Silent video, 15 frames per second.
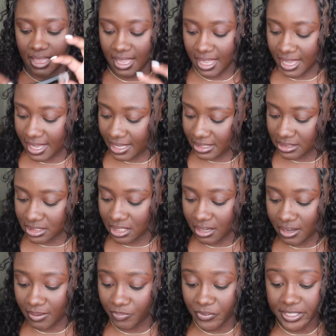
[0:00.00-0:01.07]
And
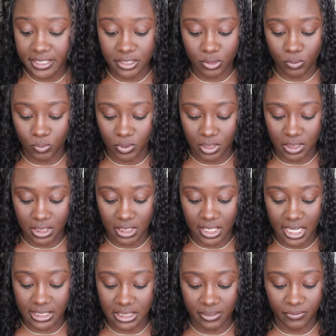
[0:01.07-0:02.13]
um, this is a really
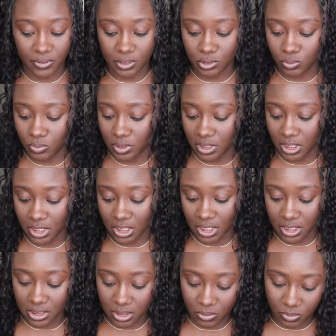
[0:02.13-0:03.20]
nice, it feels really
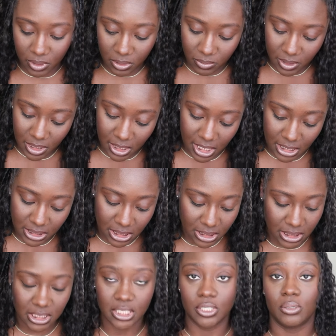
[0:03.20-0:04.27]
good. It's a really, really nice
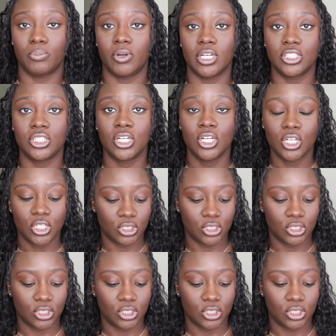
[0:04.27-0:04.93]
concealer brush.